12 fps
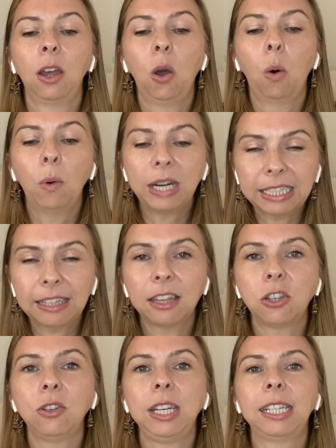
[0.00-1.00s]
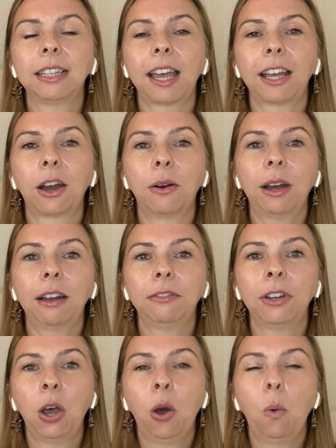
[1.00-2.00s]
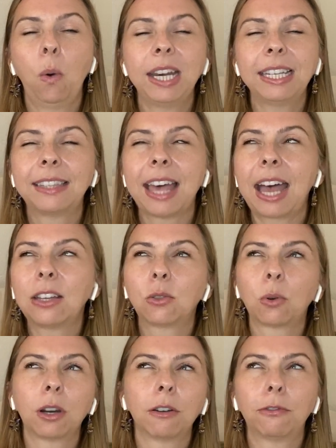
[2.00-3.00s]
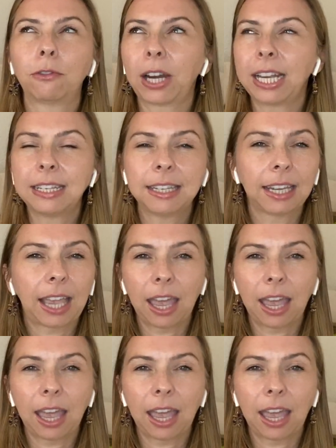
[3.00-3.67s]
What is it that you need to let go of? What is that sort of frantic